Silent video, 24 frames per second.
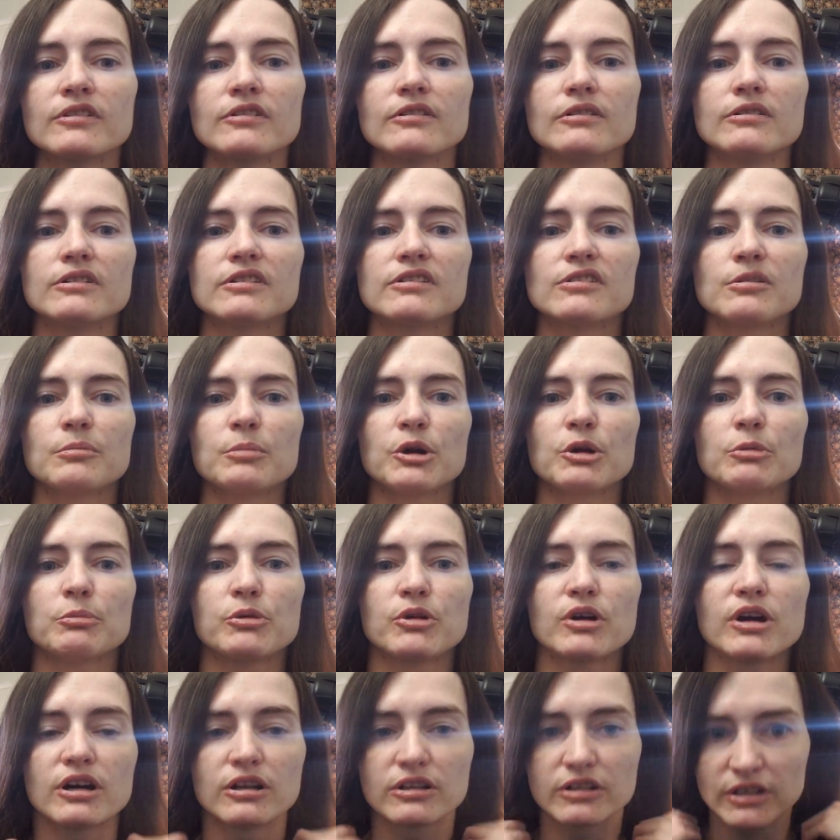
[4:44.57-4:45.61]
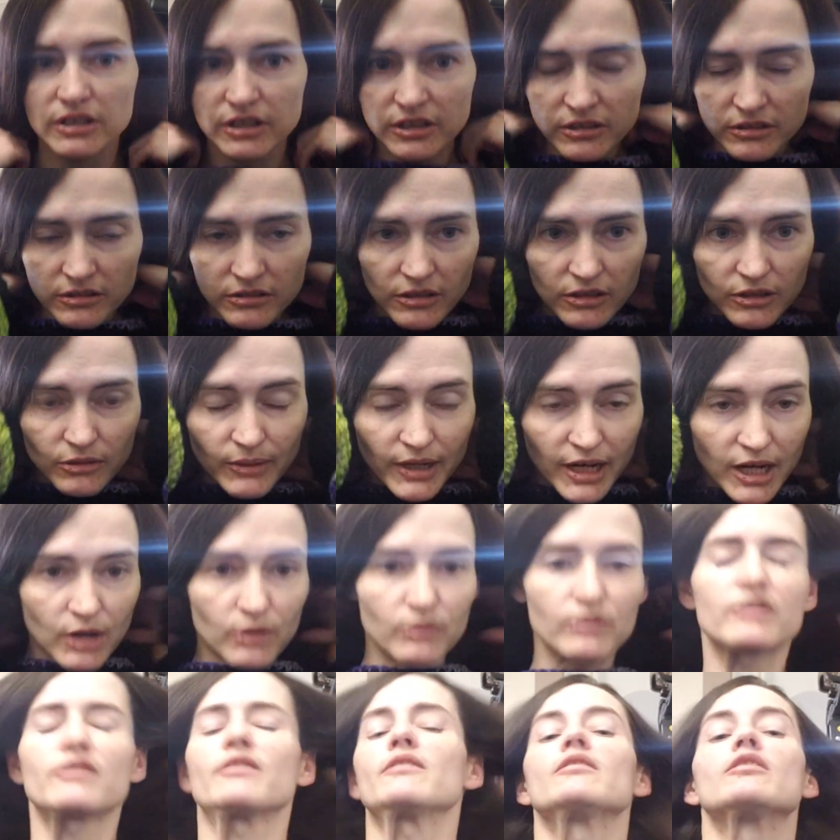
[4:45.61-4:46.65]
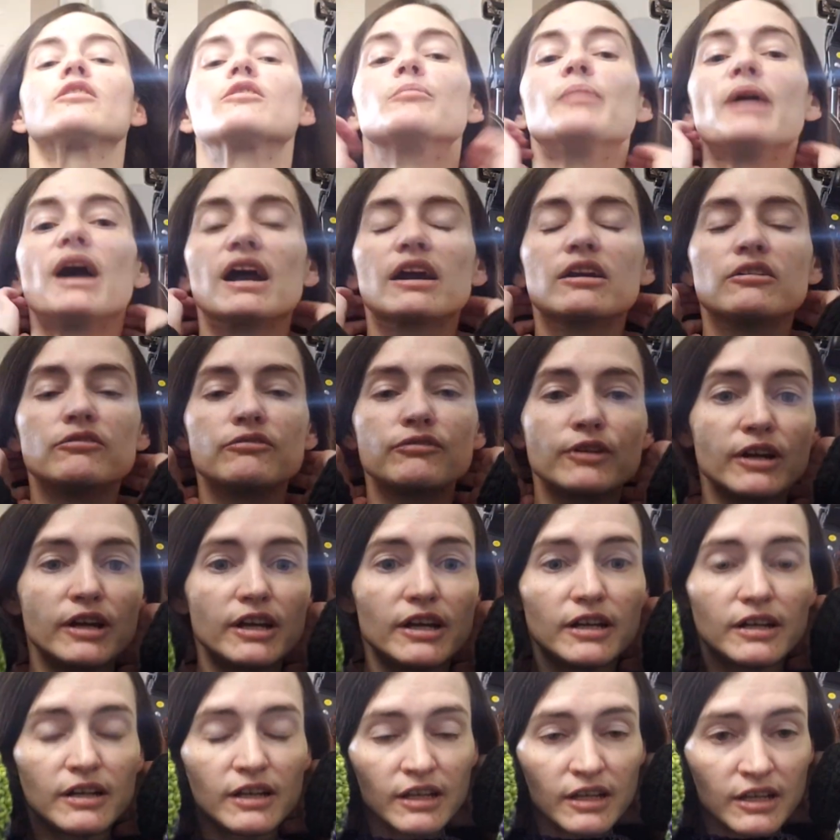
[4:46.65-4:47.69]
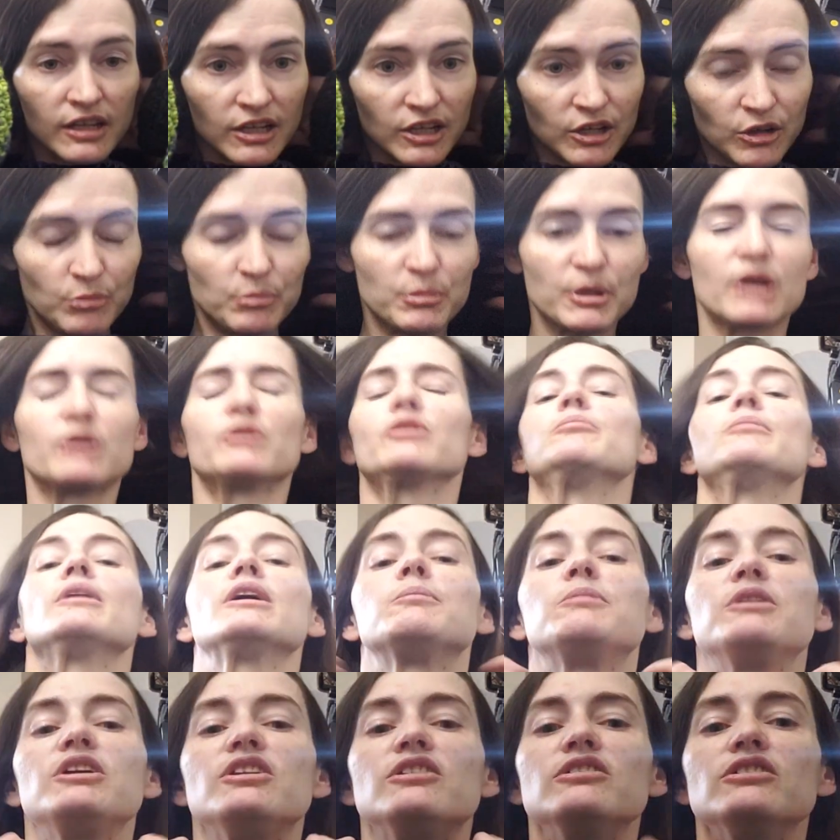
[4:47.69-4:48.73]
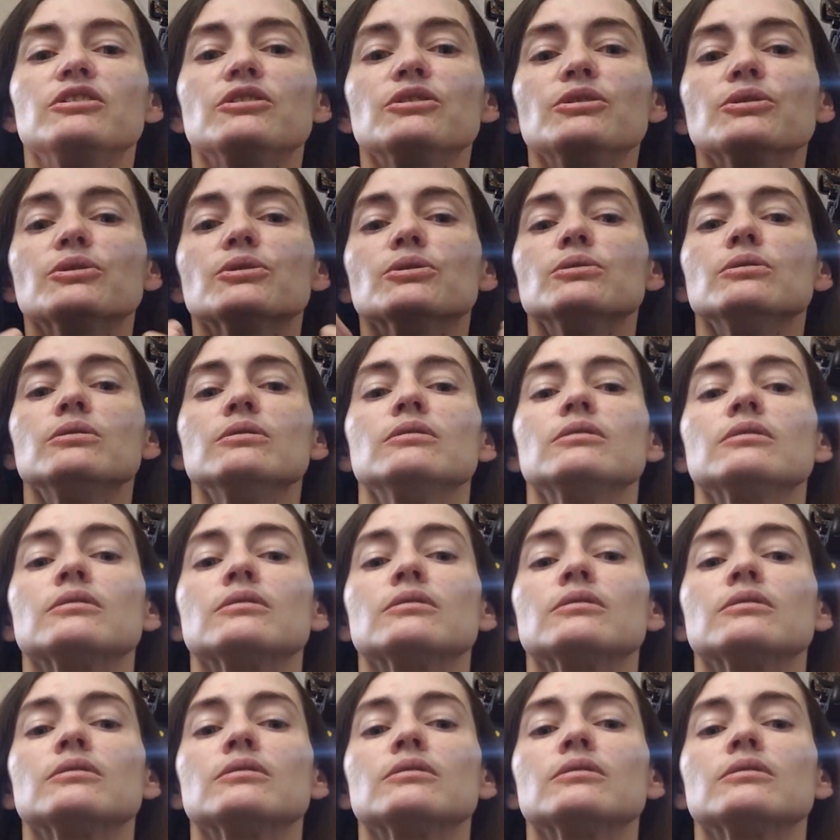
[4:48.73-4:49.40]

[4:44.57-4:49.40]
It's the purple color around the back and front, but I would maybe do,